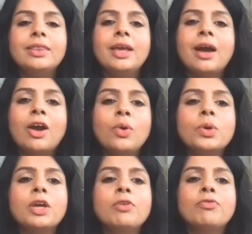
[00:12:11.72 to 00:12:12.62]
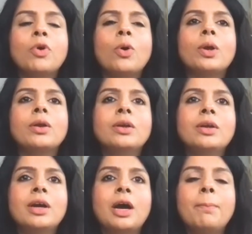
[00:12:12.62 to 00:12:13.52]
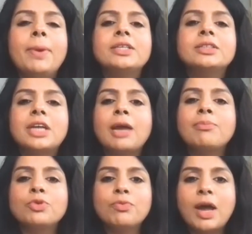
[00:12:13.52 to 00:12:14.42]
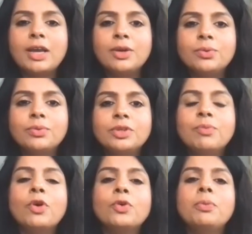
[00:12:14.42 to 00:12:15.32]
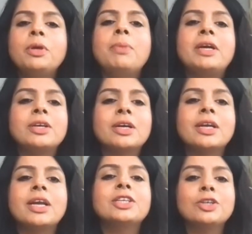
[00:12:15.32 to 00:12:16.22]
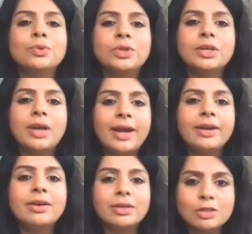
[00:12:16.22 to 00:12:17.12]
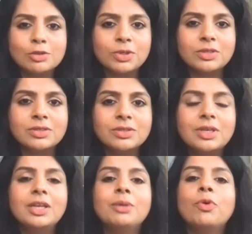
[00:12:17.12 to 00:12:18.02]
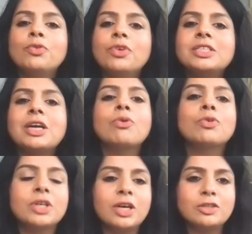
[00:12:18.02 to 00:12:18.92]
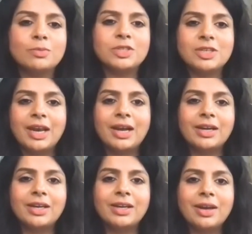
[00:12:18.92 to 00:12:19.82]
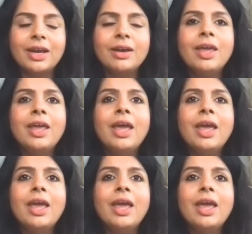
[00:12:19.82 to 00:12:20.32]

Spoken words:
They are looking for a better time to value. They want to be better connected to their end customers. They want to reach out to the customers directly, right?